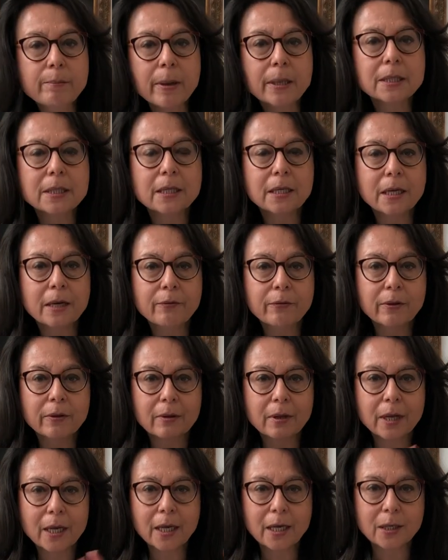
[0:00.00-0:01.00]
butter and
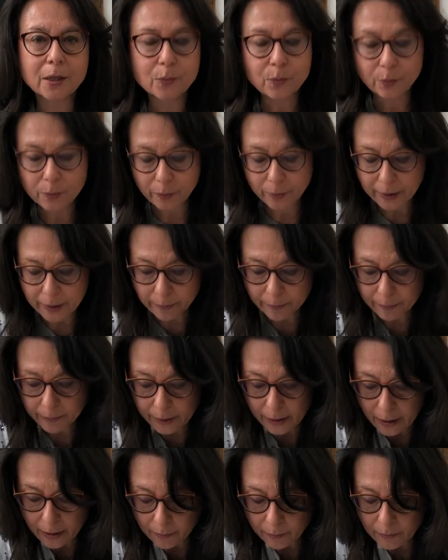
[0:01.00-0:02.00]
everything, and it will
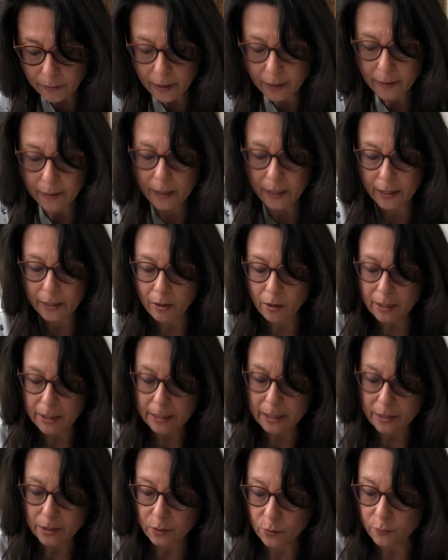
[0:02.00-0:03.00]
become a nice
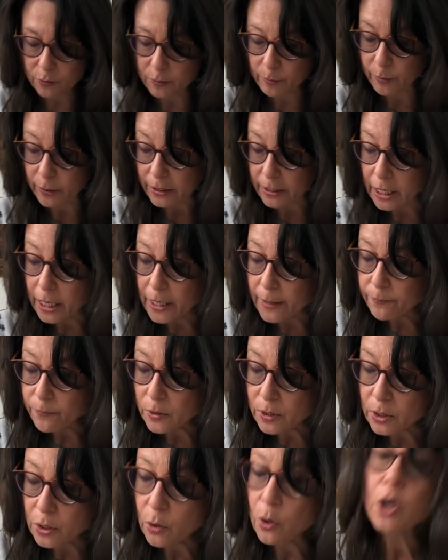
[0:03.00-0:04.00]
sort of spread.
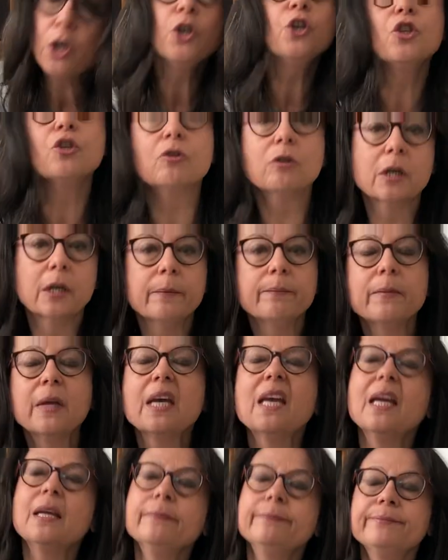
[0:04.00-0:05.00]
So sugar,
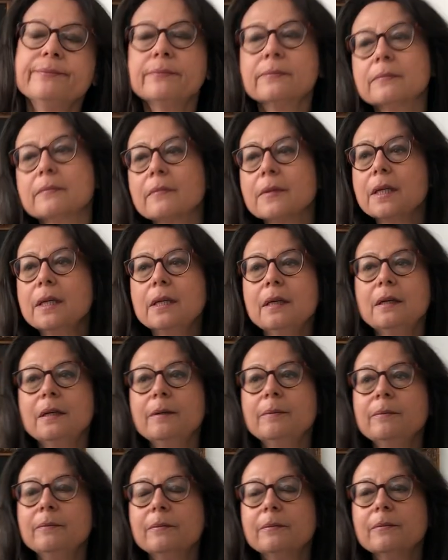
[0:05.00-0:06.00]
again,
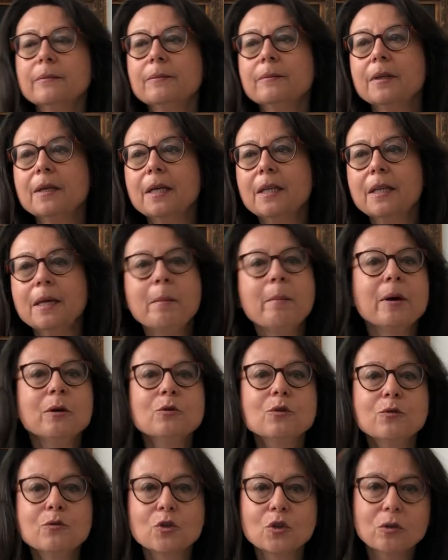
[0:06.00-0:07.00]
the
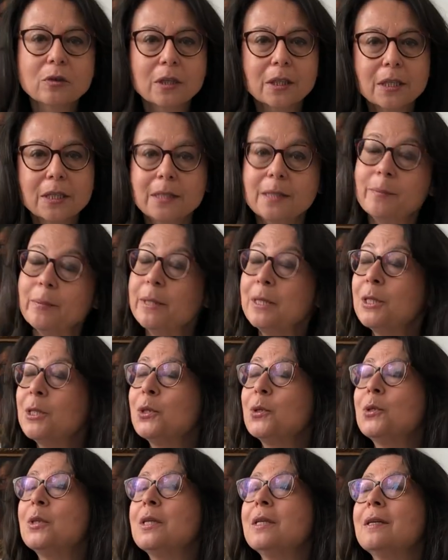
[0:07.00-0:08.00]
amount of sugar depends
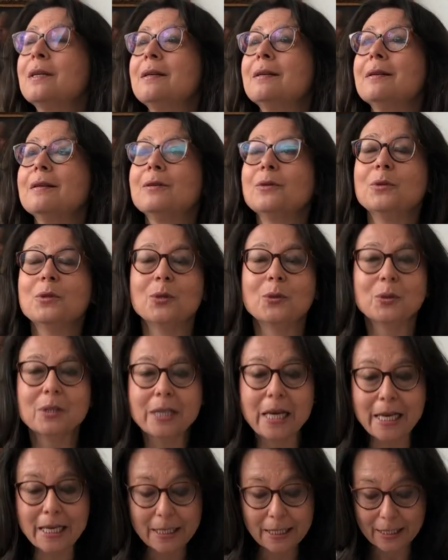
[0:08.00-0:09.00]
on your
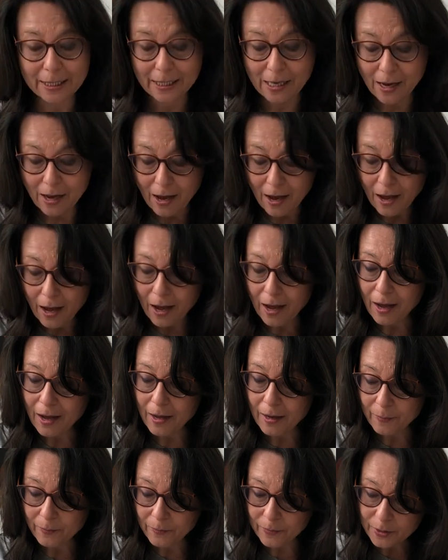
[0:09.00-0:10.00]
taste.
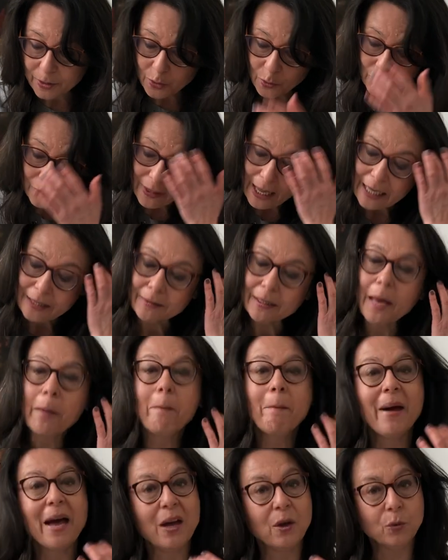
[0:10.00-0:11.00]
So that
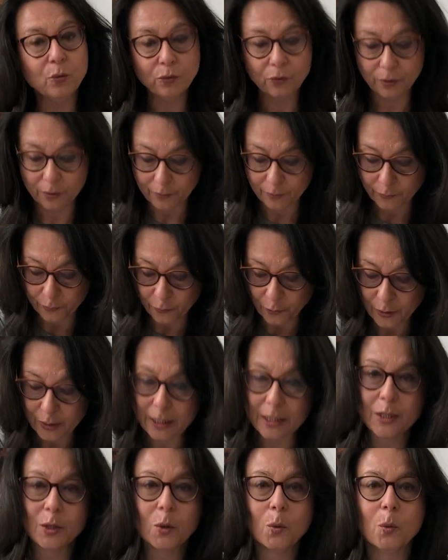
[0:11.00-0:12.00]
amount for
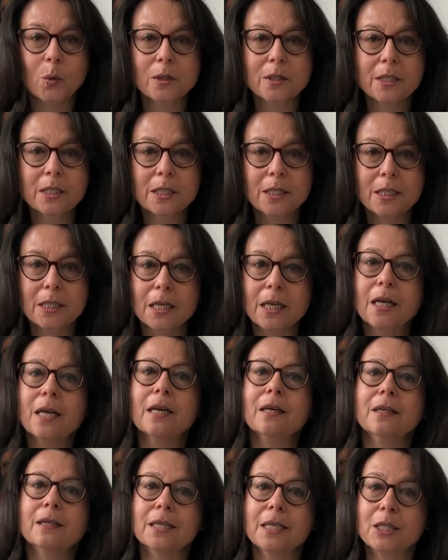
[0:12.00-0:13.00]
this
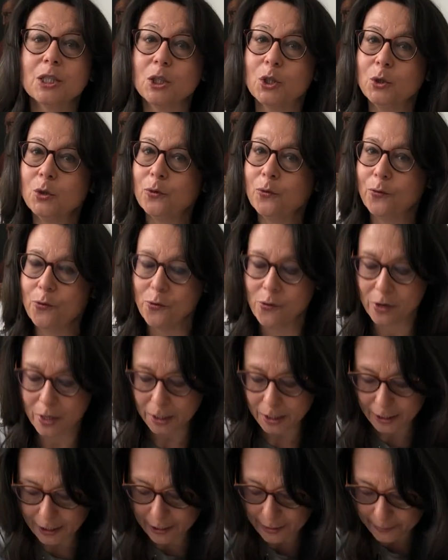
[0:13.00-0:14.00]
quantity is good for
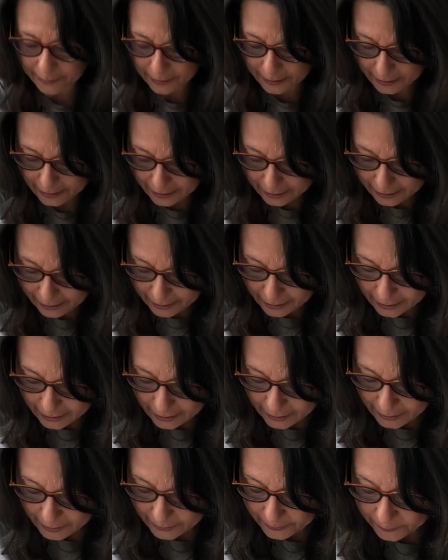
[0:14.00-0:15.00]
us.
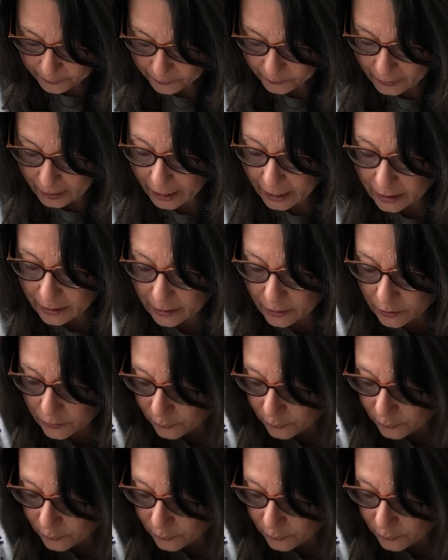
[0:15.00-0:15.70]
And